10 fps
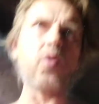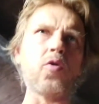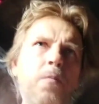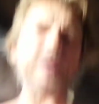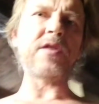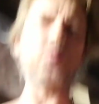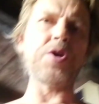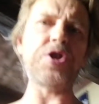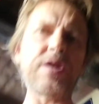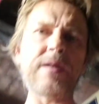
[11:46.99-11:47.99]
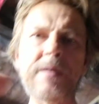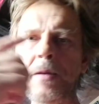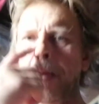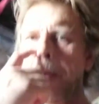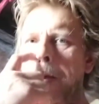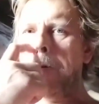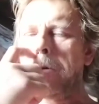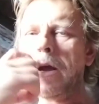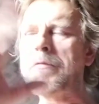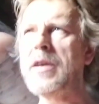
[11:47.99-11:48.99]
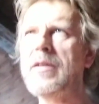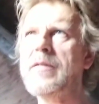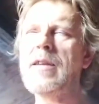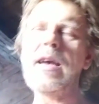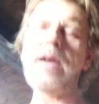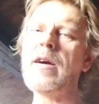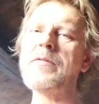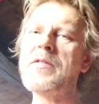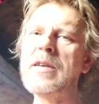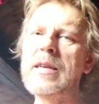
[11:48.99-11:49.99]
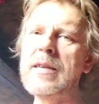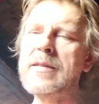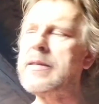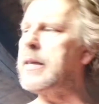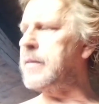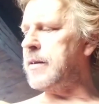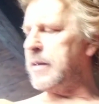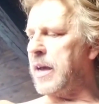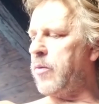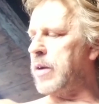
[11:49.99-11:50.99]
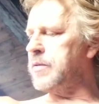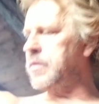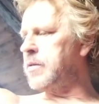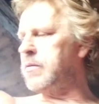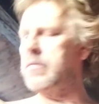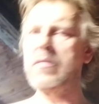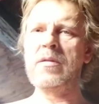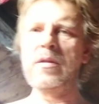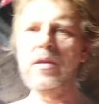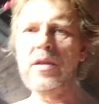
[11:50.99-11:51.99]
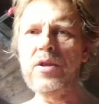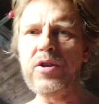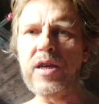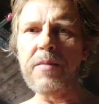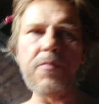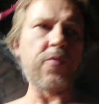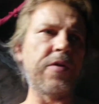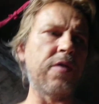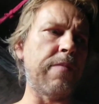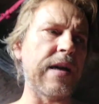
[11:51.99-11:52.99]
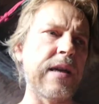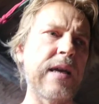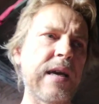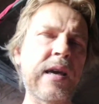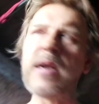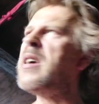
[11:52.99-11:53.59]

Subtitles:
your best wishes all over the internet. I've seen these things like get well soon, Jim, with your bad leg.